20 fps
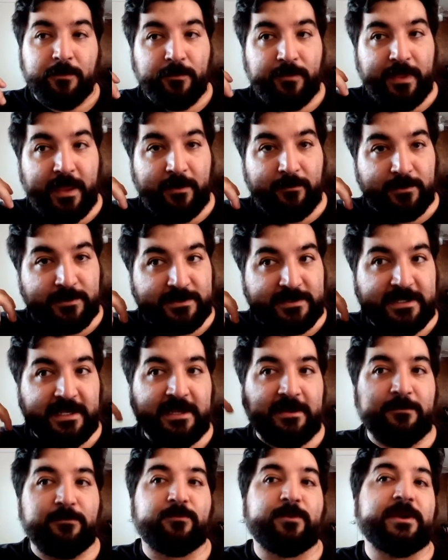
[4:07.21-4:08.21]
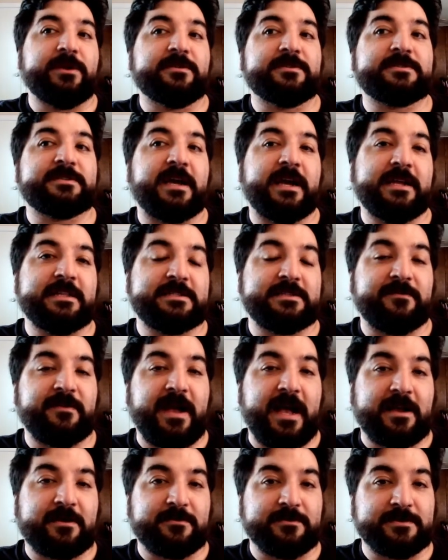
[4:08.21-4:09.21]
that we'll see real signs of
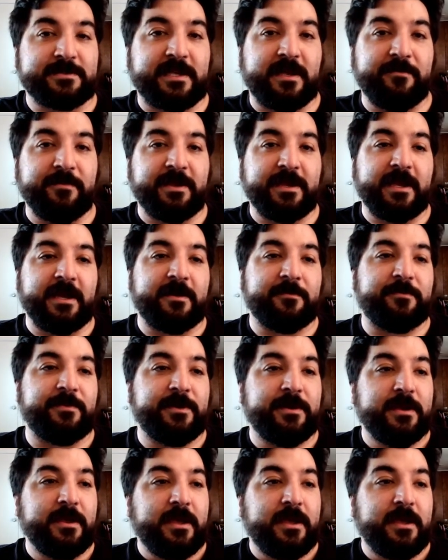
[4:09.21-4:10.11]
hackles coming up.